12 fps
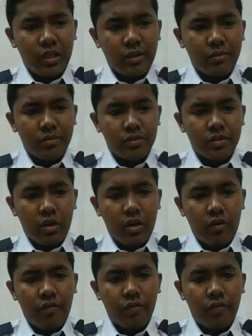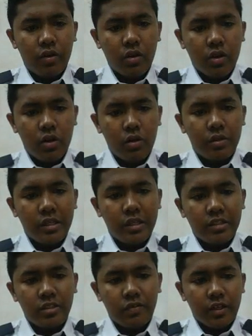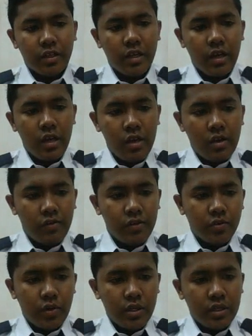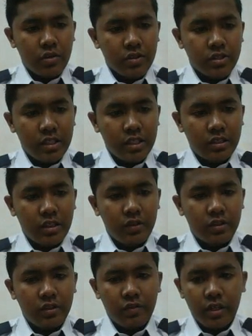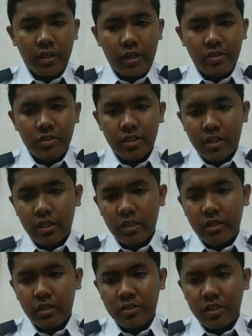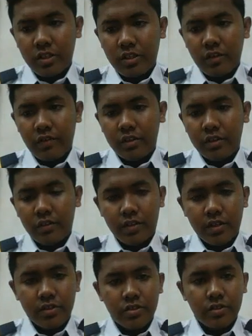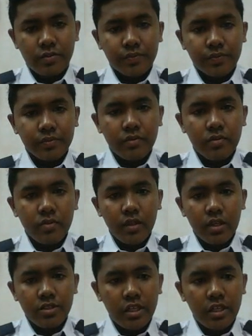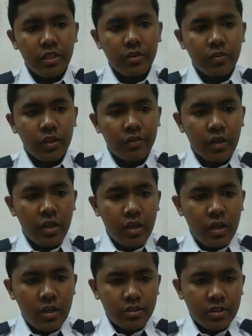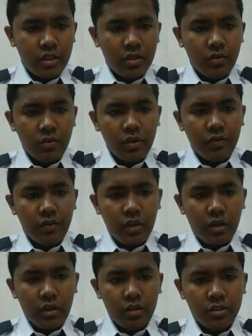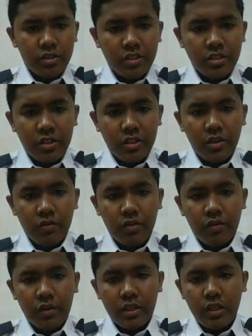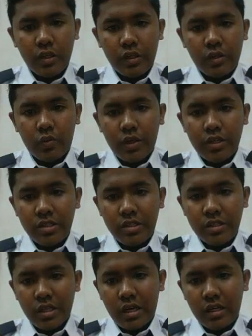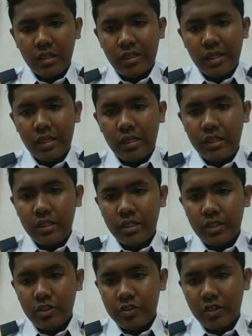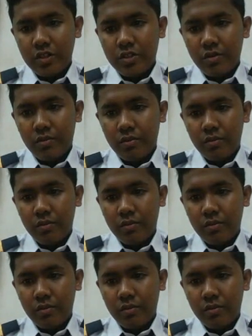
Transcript: types of common interference. First one, constructive interference, and second, destructive interference. Standing wave. Standing wave or stationary wave occur in wires that are tightly stretched